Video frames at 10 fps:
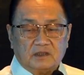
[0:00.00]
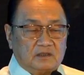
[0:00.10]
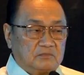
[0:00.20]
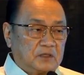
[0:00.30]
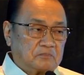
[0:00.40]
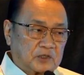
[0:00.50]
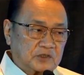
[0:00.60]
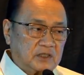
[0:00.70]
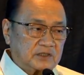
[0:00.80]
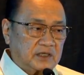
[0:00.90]
My personal
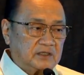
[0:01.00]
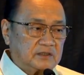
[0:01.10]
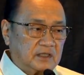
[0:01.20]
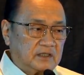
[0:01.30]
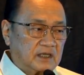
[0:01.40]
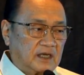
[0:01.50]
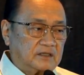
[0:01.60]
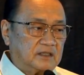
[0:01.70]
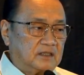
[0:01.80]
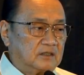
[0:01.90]
secretary, Kathy,